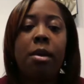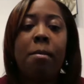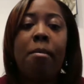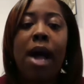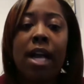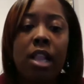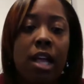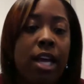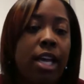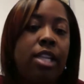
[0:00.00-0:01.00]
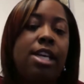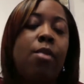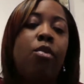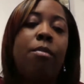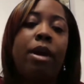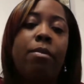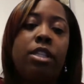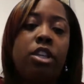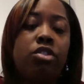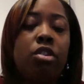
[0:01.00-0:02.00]
I want my
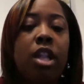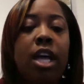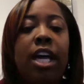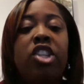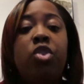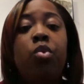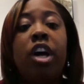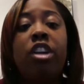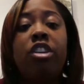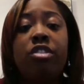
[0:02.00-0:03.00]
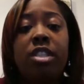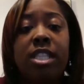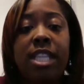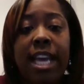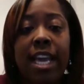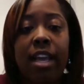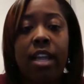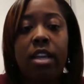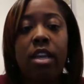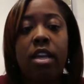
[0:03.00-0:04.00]
potential client to
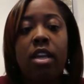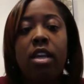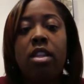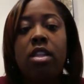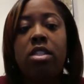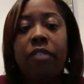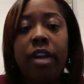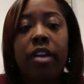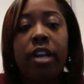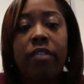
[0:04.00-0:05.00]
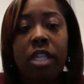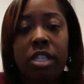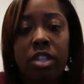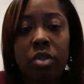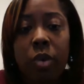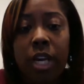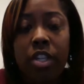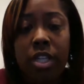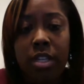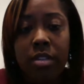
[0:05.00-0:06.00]
understand the severity of this
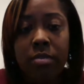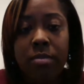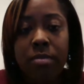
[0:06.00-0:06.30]
situation.